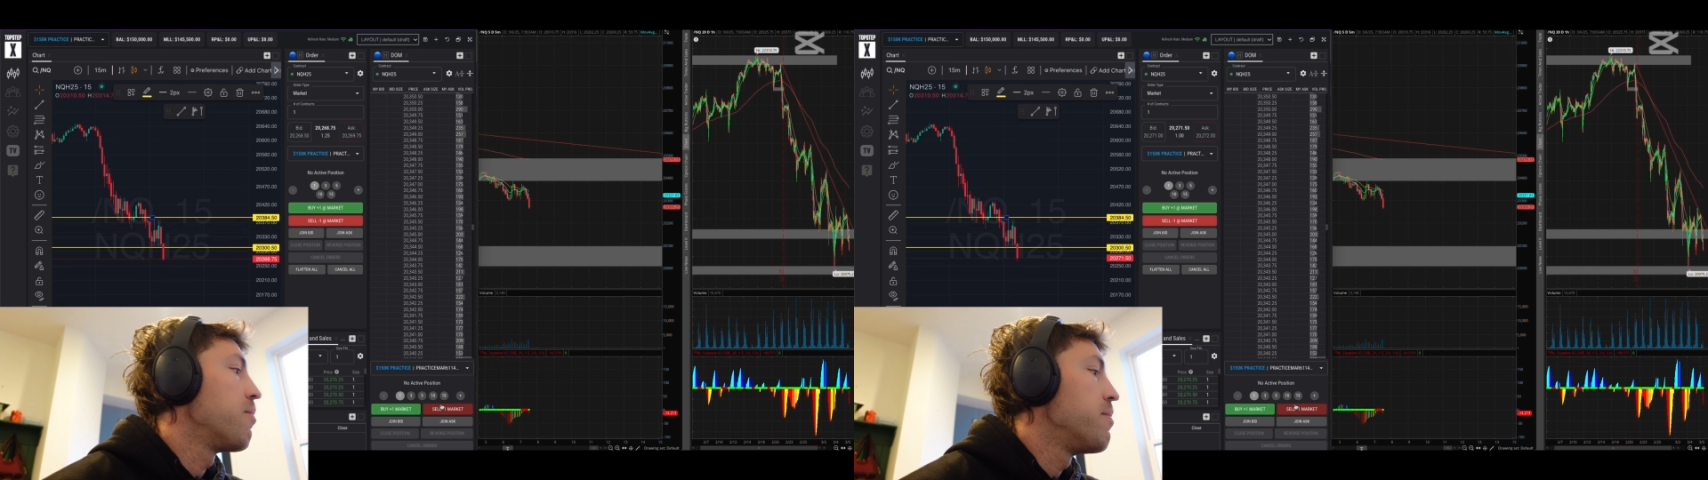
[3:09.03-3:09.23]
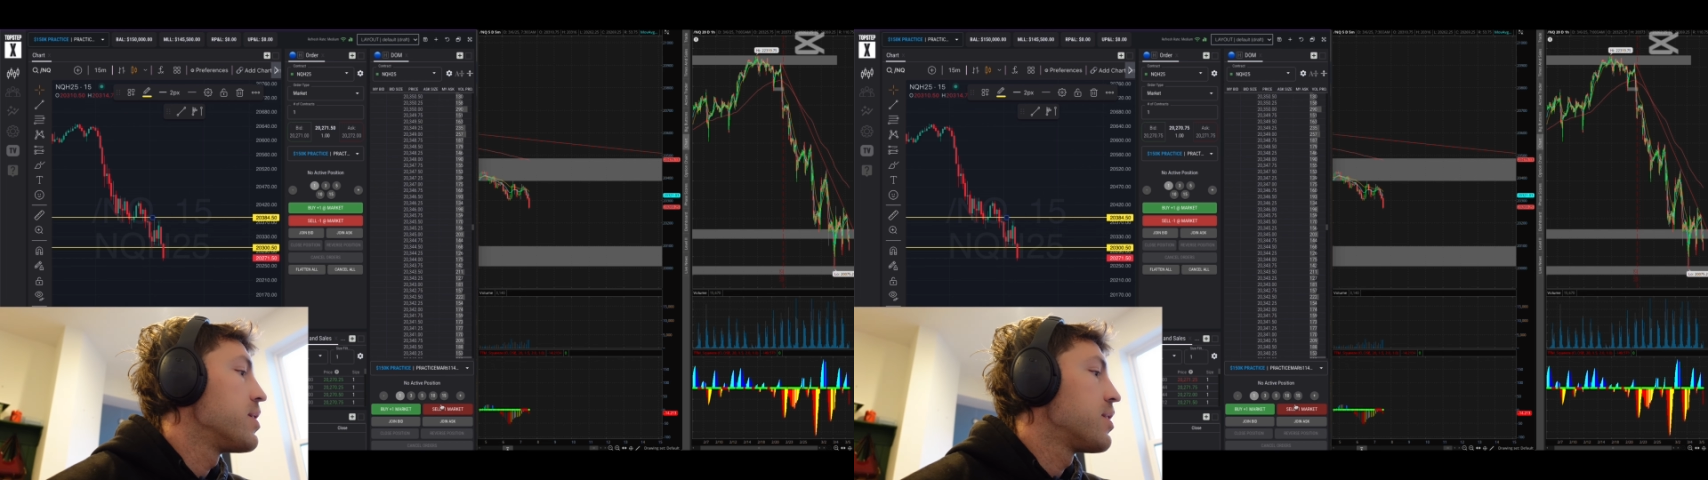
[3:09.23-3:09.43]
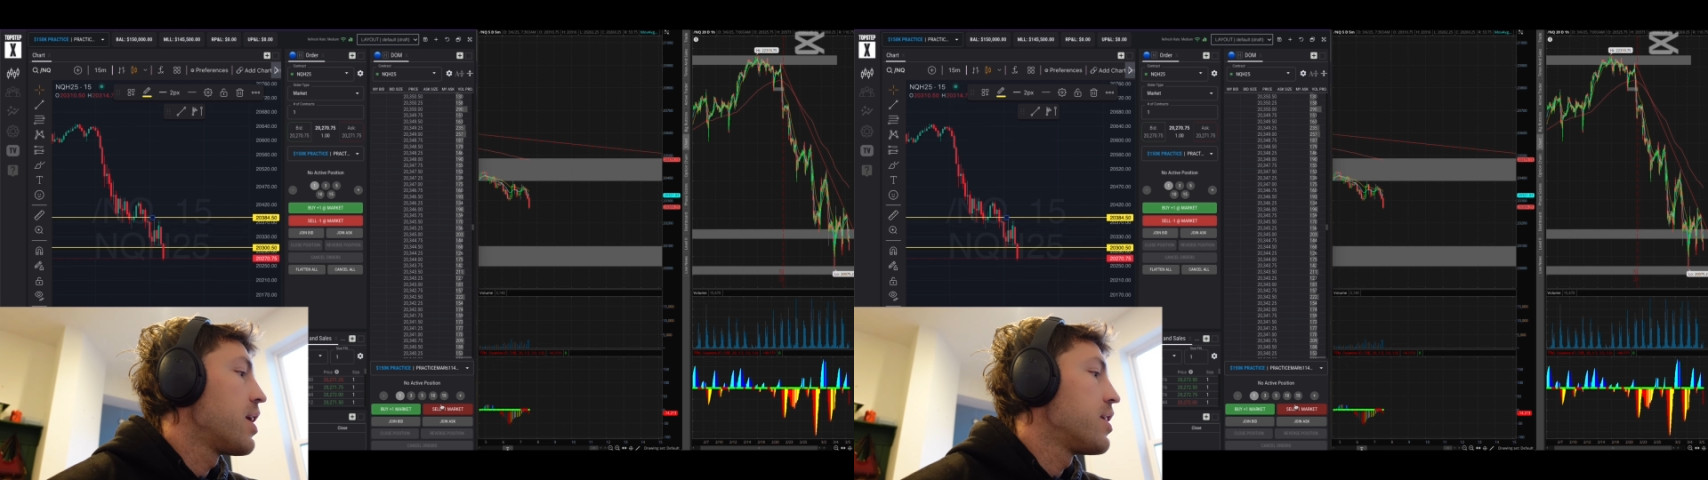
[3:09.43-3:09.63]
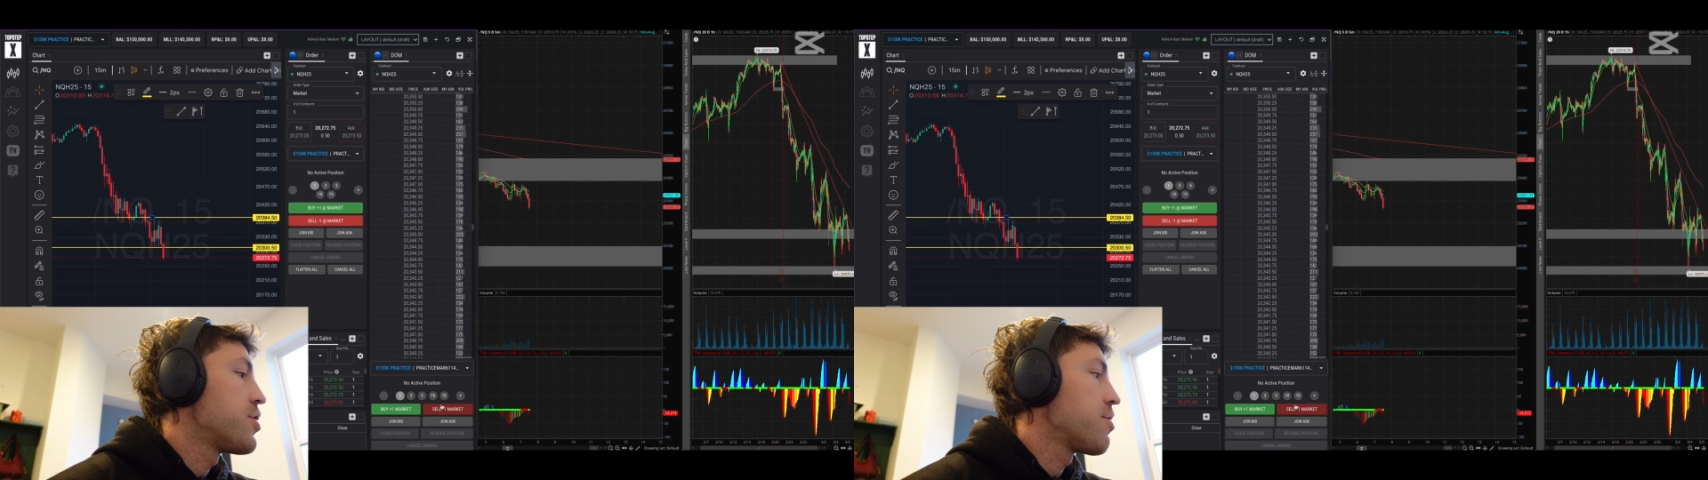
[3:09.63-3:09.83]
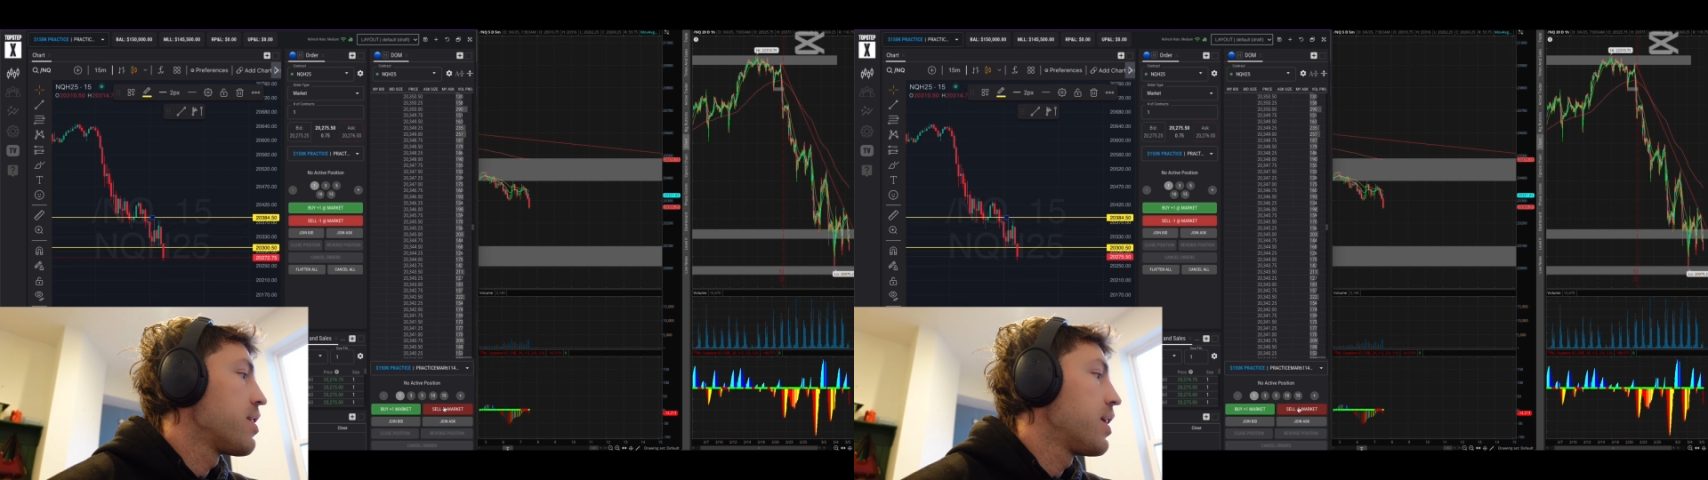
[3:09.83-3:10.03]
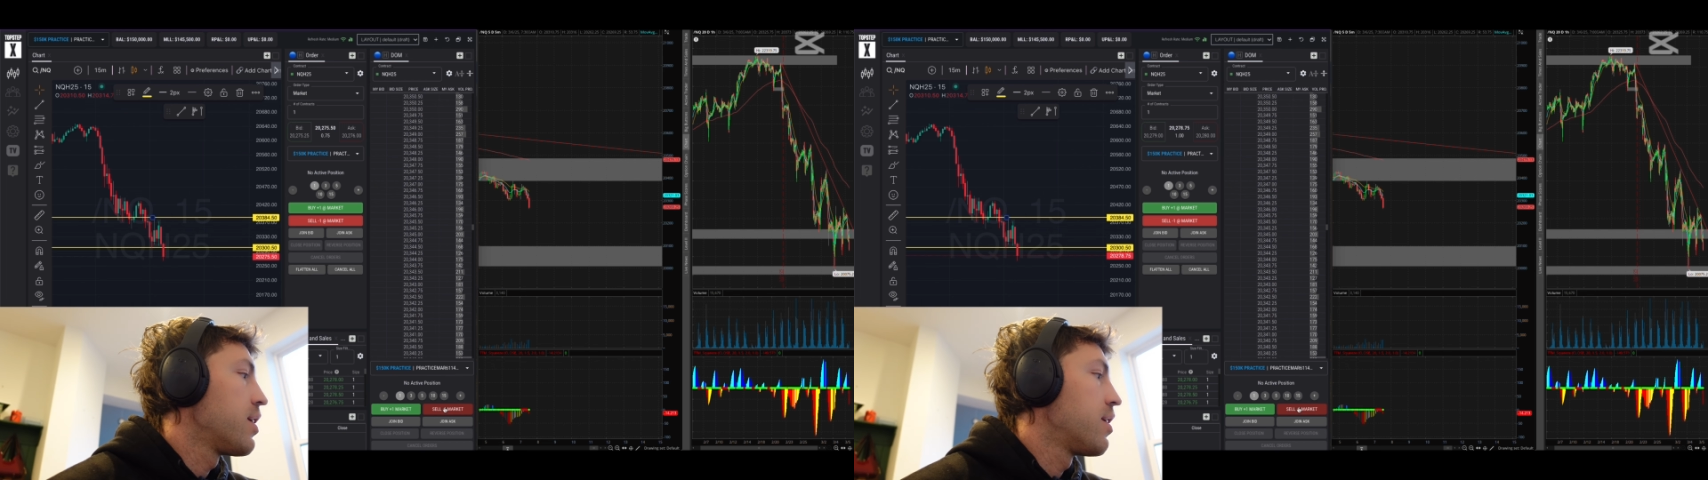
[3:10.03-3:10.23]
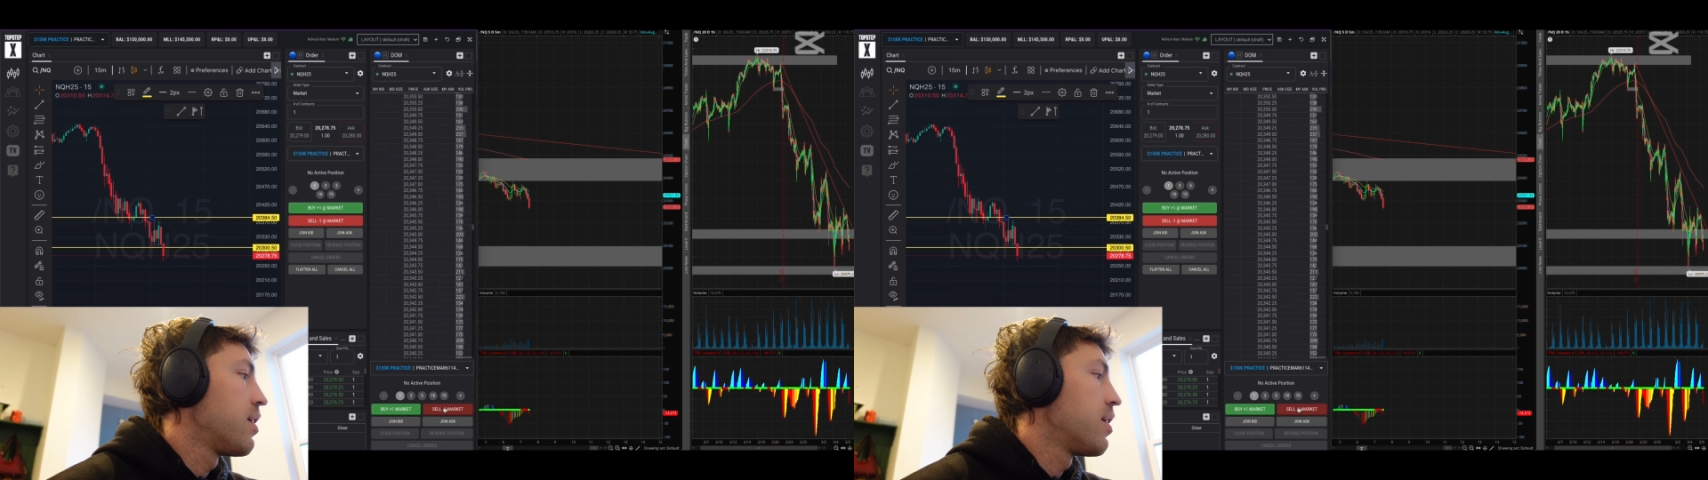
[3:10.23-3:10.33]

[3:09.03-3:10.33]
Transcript: miss the entry,